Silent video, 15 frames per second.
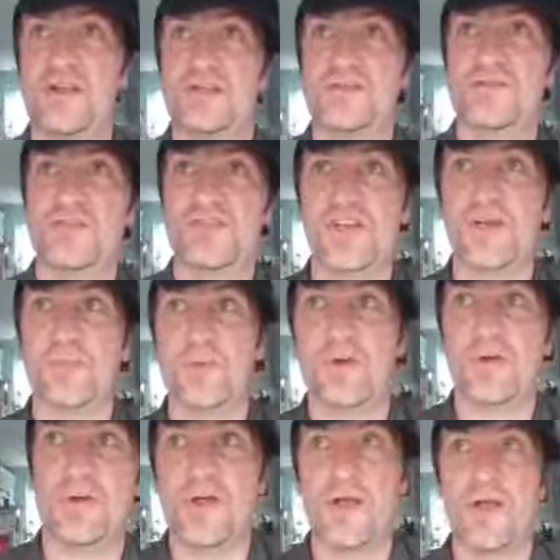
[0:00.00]
so cheap
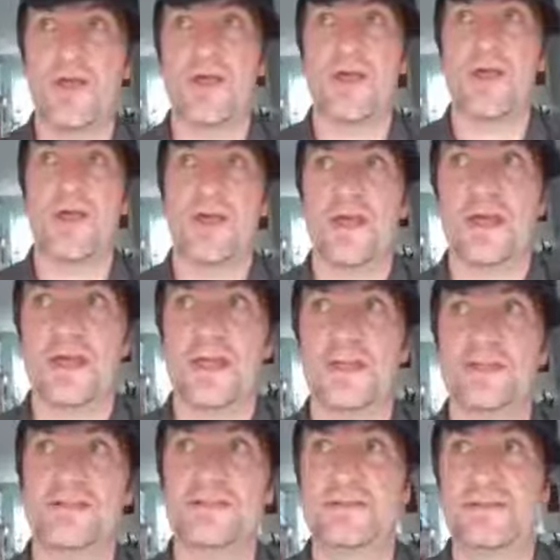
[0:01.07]

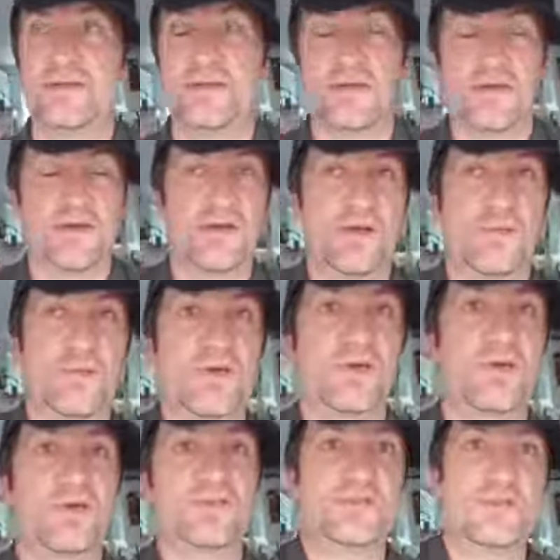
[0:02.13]
is
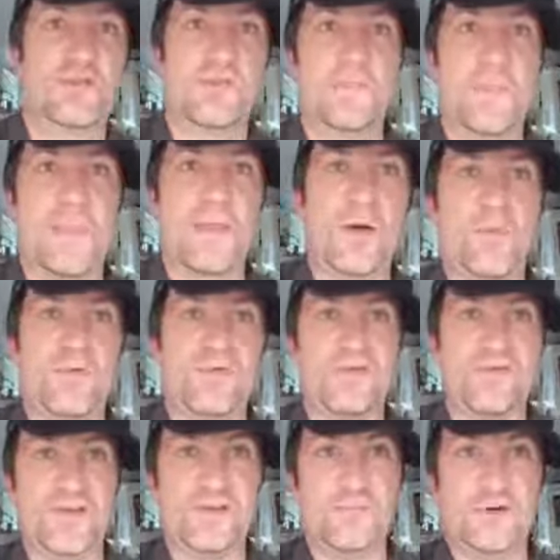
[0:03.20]
because I want
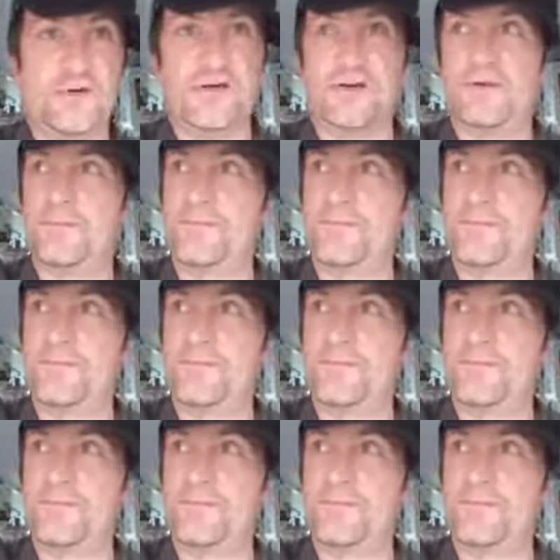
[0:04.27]
feedback.